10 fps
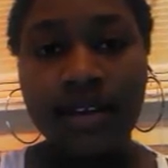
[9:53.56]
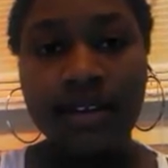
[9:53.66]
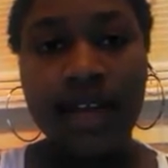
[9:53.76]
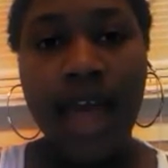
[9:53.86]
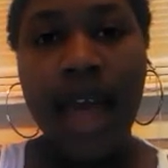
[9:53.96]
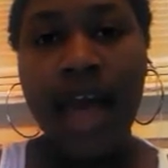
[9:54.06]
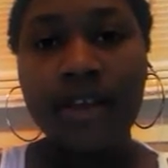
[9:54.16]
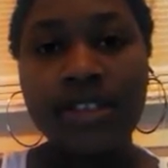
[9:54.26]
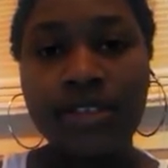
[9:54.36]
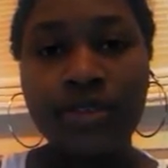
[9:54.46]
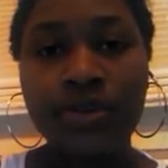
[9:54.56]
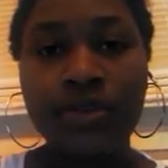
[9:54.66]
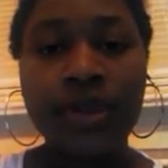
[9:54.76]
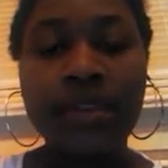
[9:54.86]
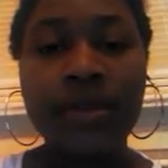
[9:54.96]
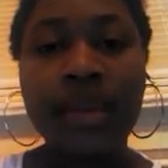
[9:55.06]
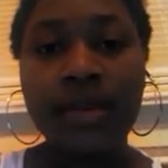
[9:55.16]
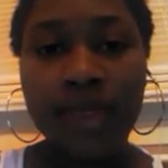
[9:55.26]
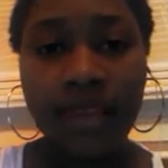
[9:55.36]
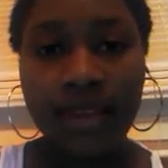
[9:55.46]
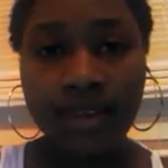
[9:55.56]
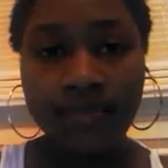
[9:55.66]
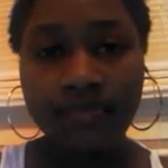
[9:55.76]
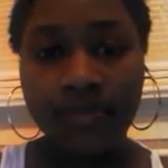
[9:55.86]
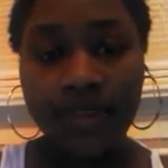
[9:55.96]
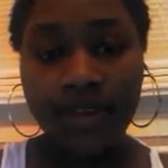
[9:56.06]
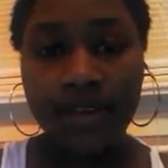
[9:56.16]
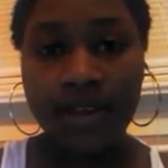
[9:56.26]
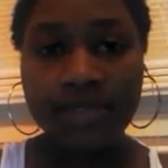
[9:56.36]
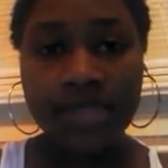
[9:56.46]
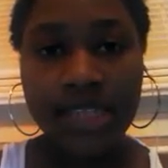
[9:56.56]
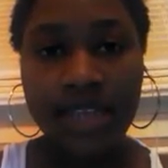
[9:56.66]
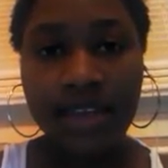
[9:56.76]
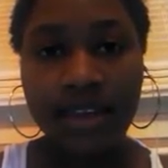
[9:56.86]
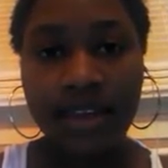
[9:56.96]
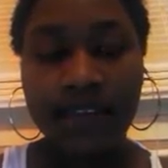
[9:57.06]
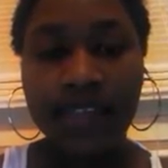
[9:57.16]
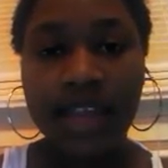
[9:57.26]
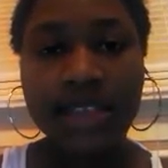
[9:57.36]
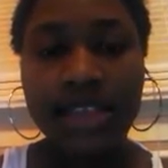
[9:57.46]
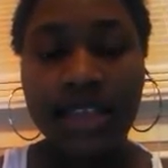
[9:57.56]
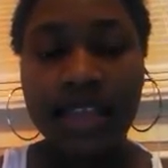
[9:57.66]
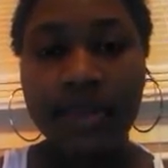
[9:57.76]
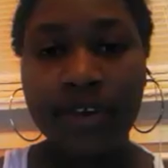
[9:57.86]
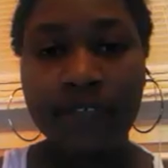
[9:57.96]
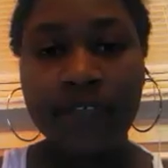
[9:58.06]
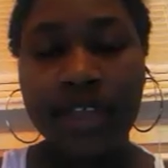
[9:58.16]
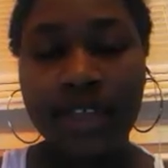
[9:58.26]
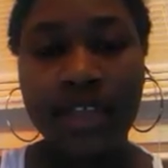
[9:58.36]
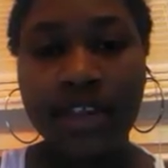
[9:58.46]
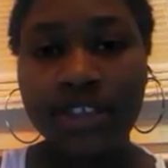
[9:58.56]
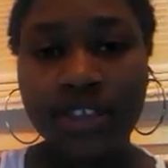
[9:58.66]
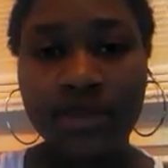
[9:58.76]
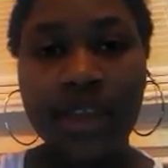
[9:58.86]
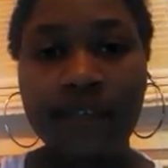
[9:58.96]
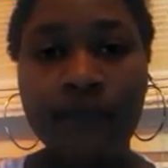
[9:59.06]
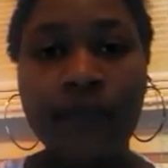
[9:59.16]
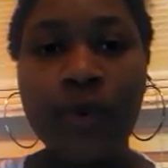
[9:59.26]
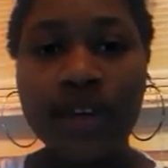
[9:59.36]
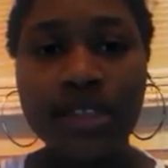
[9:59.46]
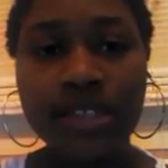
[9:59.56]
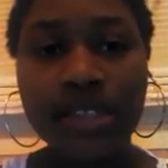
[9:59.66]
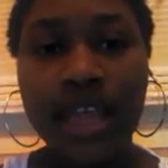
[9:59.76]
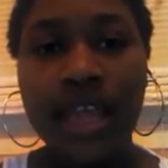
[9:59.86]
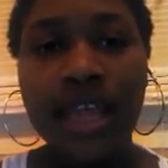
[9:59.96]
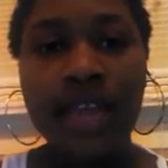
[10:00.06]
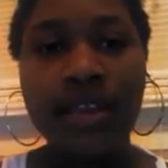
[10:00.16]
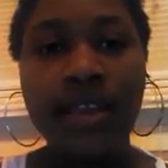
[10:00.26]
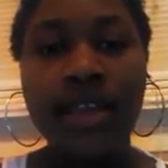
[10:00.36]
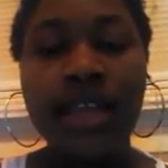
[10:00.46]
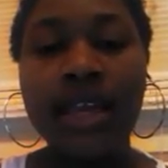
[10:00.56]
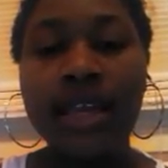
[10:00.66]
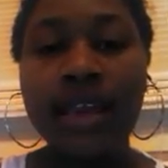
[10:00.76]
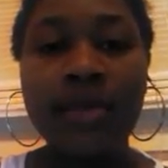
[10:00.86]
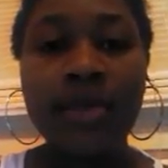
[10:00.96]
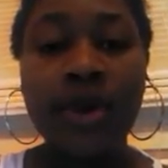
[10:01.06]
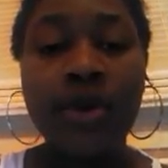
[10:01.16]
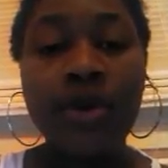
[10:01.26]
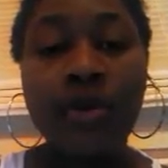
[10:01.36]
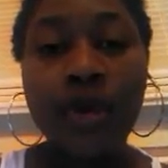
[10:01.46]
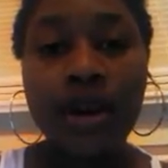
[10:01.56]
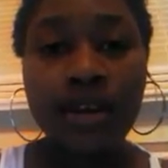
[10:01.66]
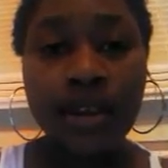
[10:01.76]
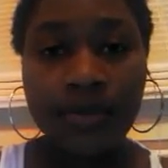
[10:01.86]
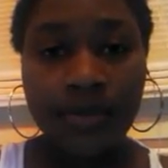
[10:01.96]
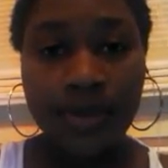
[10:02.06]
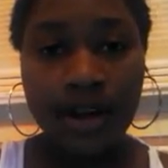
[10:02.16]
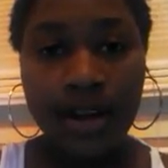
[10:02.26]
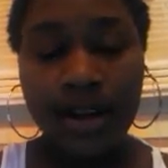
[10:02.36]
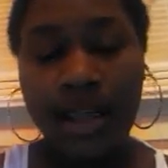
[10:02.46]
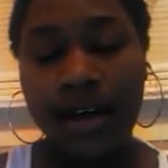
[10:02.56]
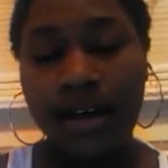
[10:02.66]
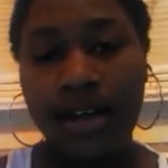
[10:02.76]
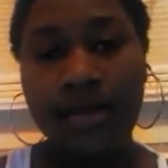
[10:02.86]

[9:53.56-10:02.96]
how to really be a man, You know what I'm saying? If there is not that male figure there to reinforce getting up and going to work in the morning and coming